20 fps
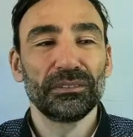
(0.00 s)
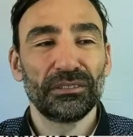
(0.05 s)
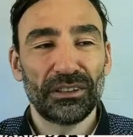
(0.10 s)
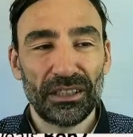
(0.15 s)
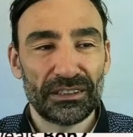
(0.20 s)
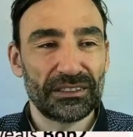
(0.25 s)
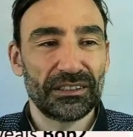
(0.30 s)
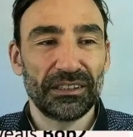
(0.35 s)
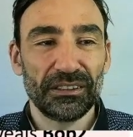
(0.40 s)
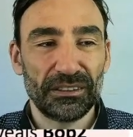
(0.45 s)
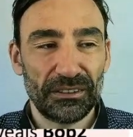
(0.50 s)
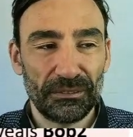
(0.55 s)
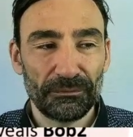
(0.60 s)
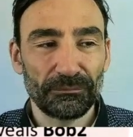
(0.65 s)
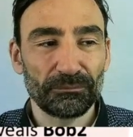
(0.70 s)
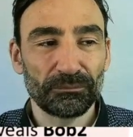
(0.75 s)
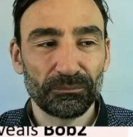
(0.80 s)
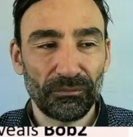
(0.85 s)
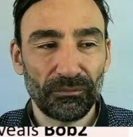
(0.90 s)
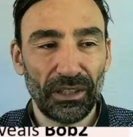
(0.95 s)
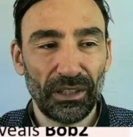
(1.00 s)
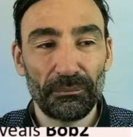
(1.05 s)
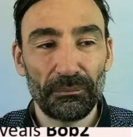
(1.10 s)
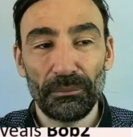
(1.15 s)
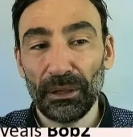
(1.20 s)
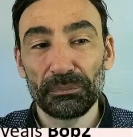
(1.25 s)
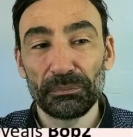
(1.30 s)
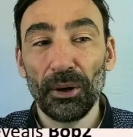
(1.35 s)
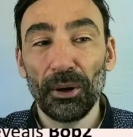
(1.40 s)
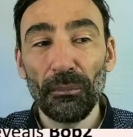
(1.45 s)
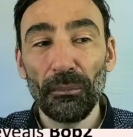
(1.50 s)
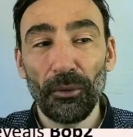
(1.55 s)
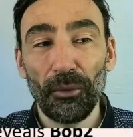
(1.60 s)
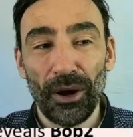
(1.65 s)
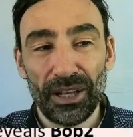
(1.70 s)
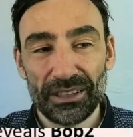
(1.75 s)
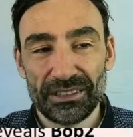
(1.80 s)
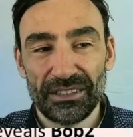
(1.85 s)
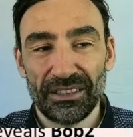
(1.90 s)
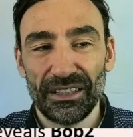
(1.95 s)
That's it. Okay, but Bob
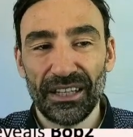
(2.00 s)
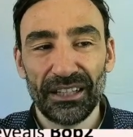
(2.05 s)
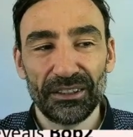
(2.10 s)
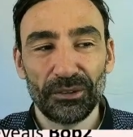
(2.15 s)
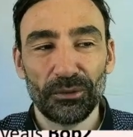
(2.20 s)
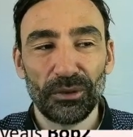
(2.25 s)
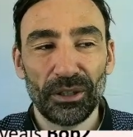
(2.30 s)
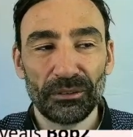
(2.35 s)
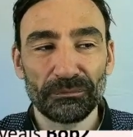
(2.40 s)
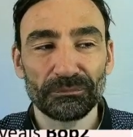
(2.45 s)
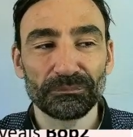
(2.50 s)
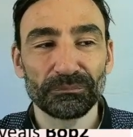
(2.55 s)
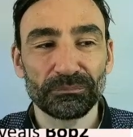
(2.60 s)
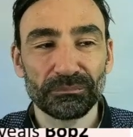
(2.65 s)
wants another one.